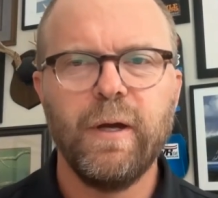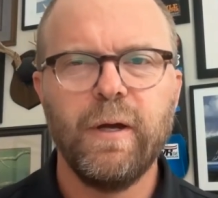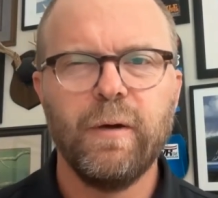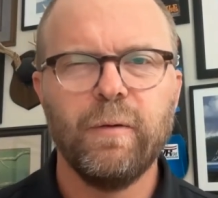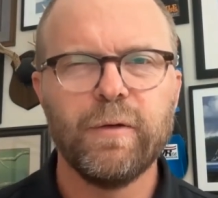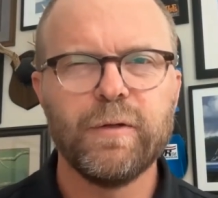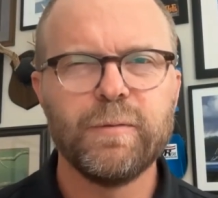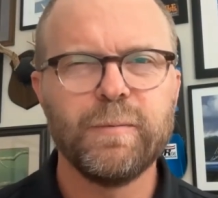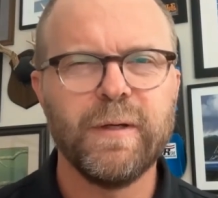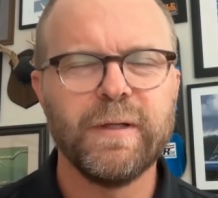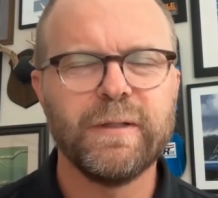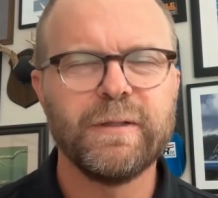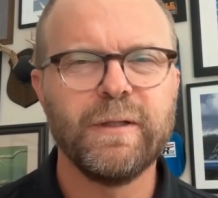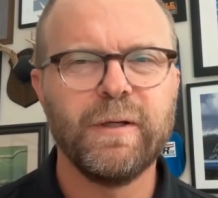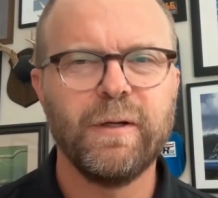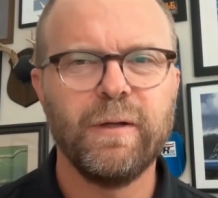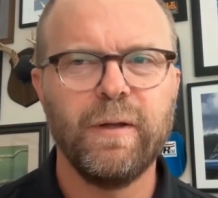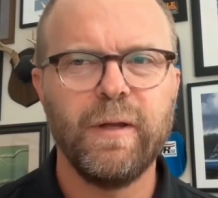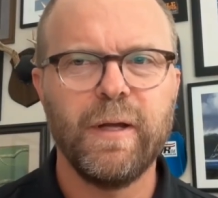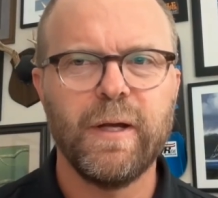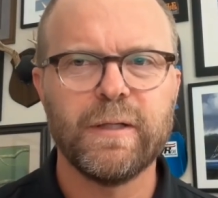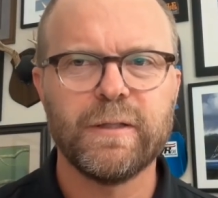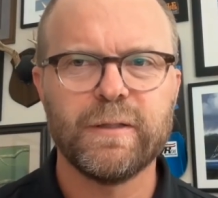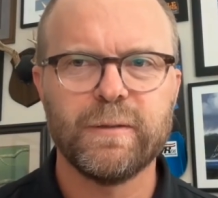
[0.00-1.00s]
which makes it a
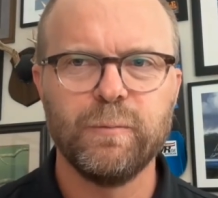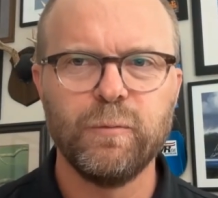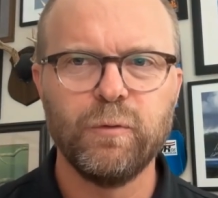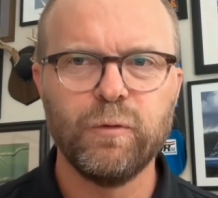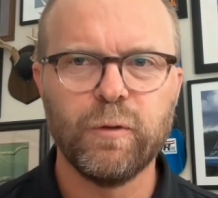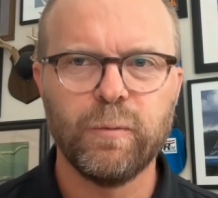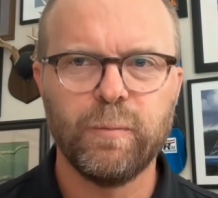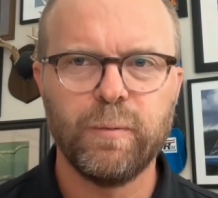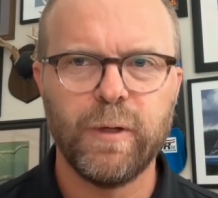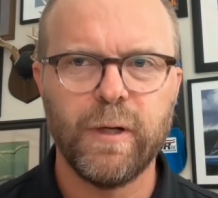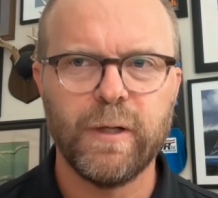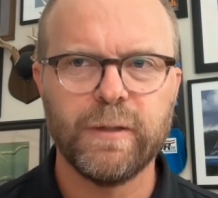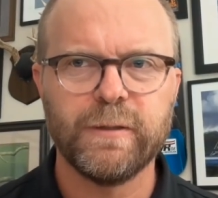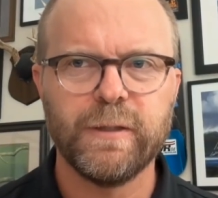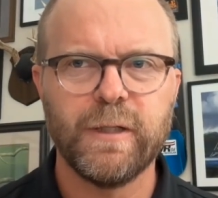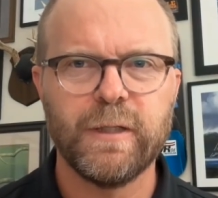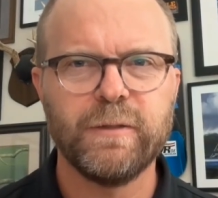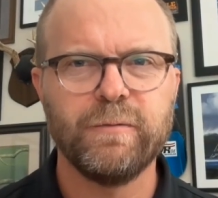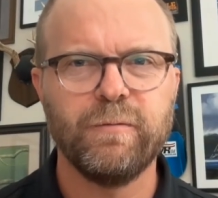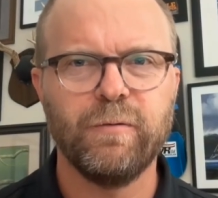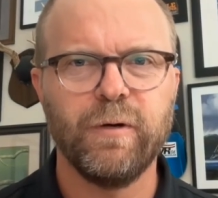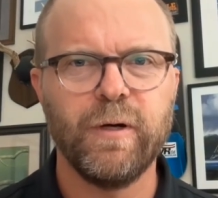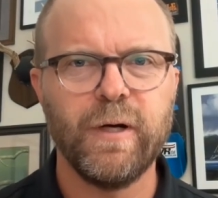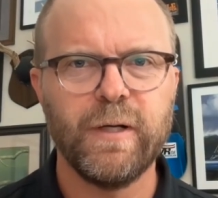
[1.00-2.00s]
lot smoother process
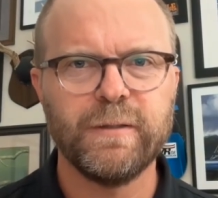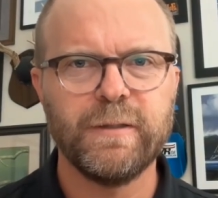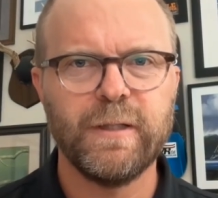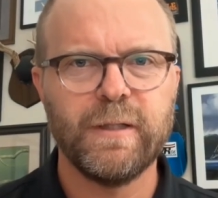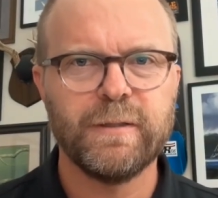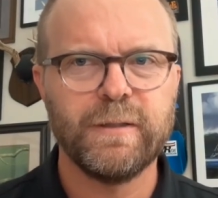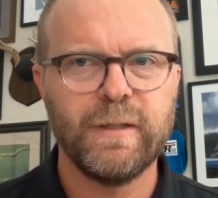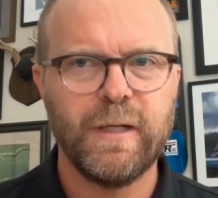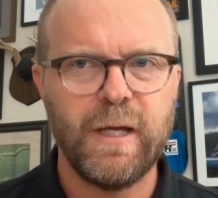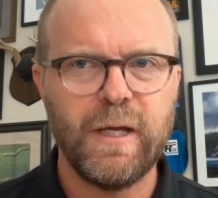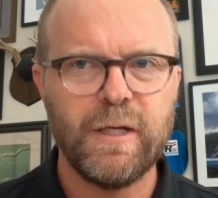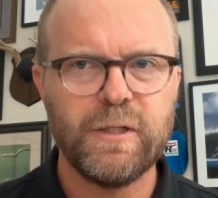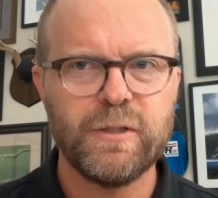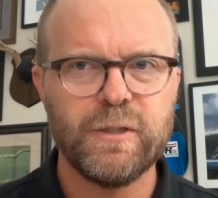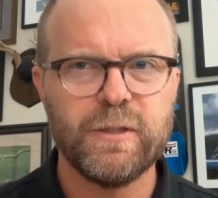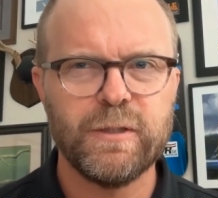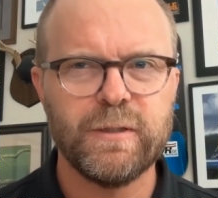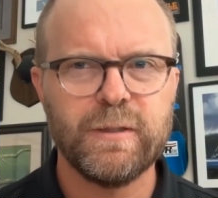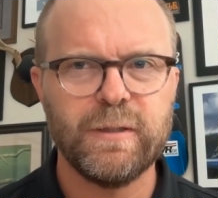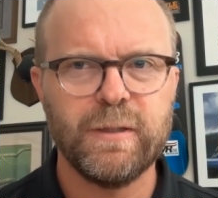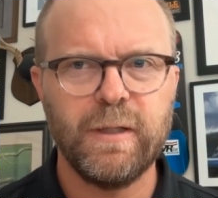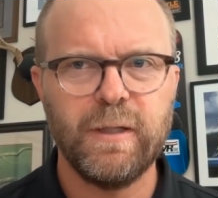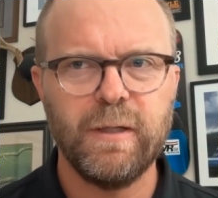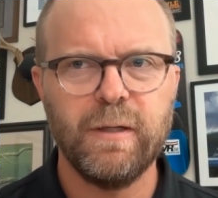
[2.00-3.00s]
for us as an
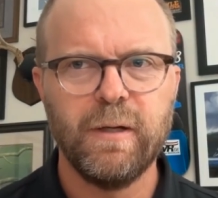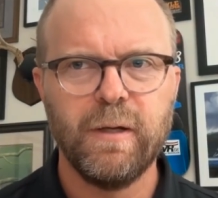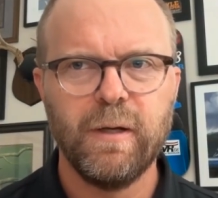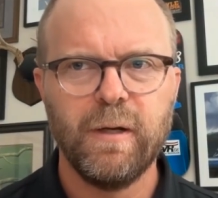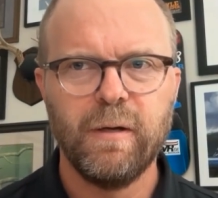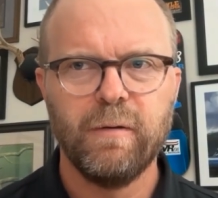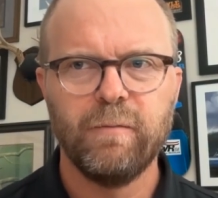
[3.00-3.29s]
agency.